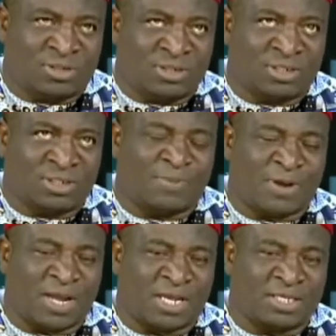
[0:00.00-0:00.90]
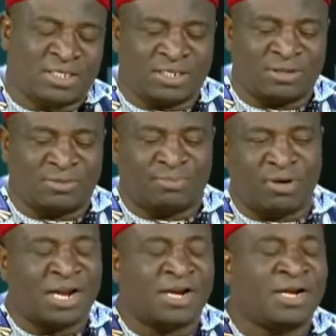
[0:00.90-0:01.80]
despite the
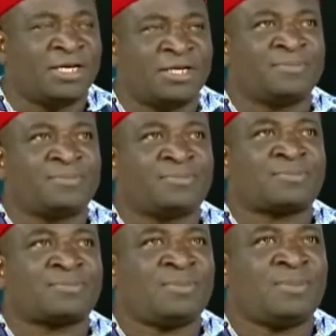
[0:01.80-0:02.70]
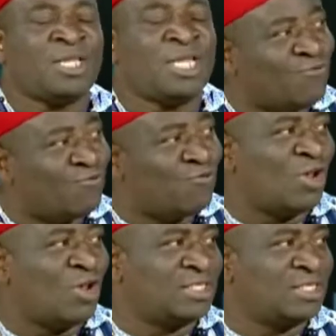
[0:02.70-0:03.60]
Buhari
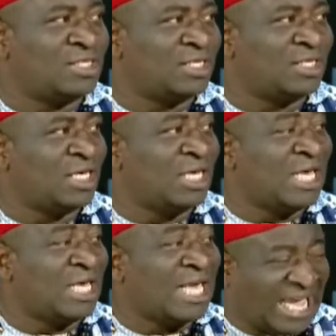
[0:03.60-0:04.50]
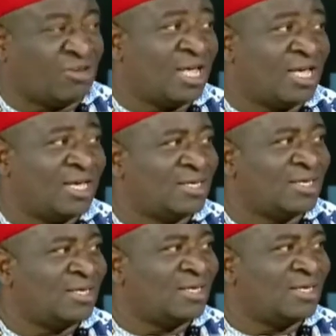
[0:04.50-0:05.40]
influence in Kaduna,
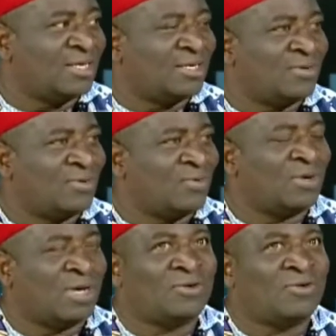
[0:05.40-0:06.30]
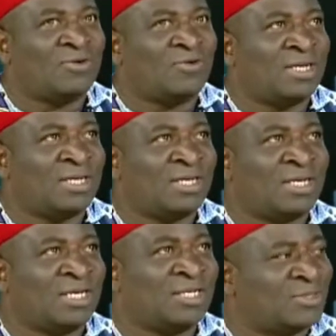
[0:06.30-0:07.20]
we had over
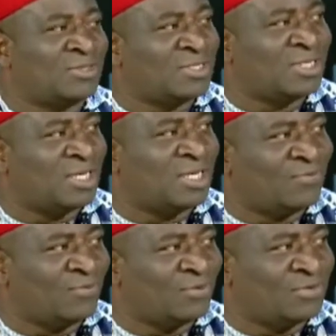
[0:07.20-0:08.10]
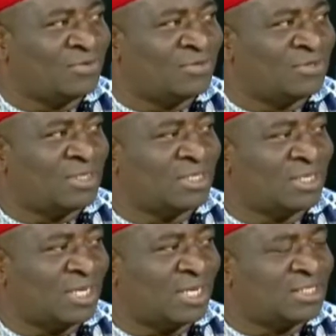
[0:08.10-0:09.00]
800 and something thousand votes
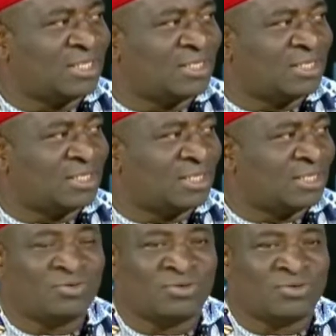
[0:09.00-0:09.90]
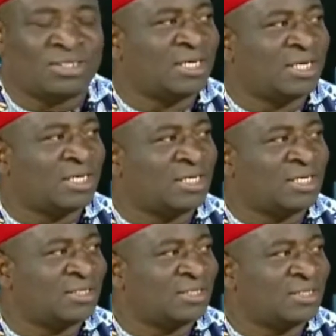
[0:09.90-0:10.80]
in
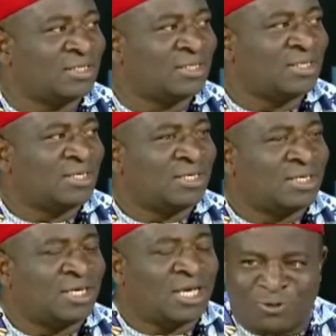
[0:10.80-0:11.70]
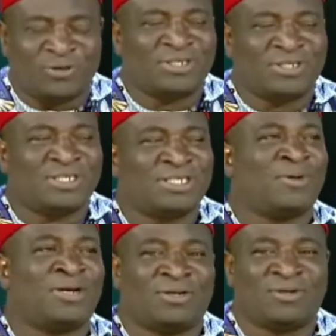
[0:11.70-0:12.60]
2019. I'm sure this time
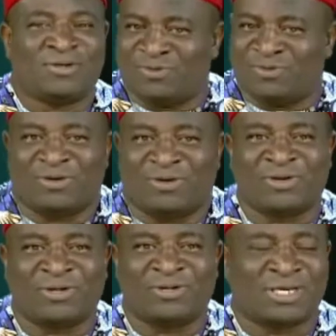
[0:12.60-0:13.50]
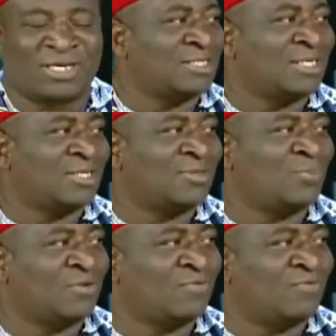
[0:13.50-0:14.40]
around we are not going to get less than
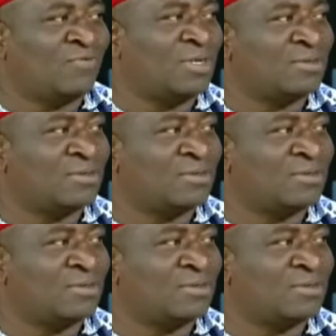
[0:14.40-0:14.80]
2.5 million.